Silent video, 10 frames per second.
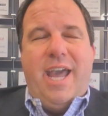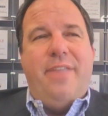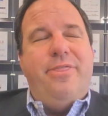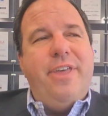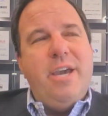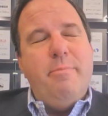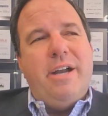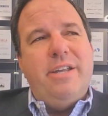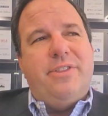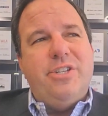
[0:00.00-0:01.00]
And think
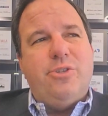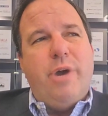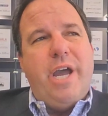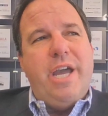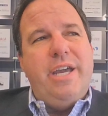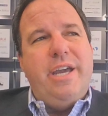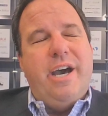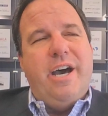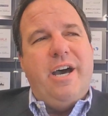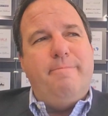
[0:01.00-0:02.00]
about it this way.
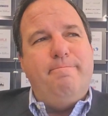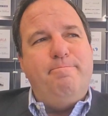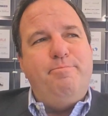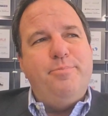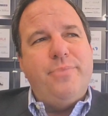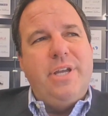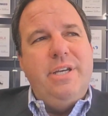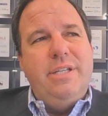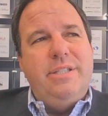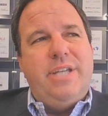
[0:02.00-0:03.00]

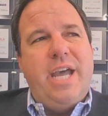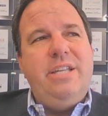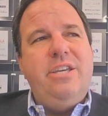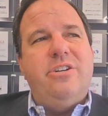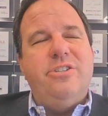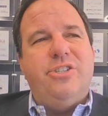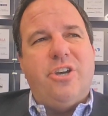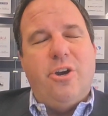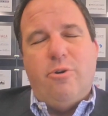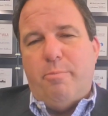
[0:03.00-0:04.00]
10 years
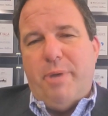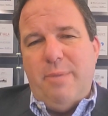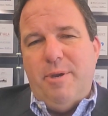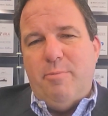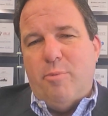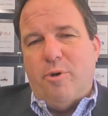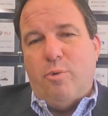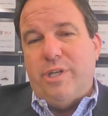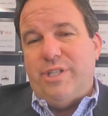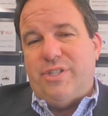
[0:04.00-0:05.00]
ago, a baby
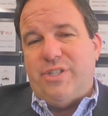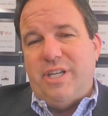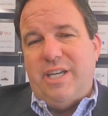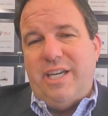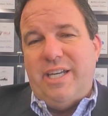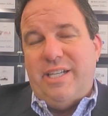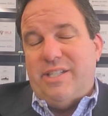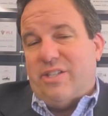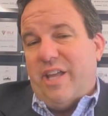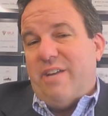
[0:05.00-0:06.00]
boomer was in
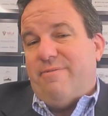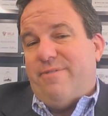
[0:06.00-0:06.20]
his late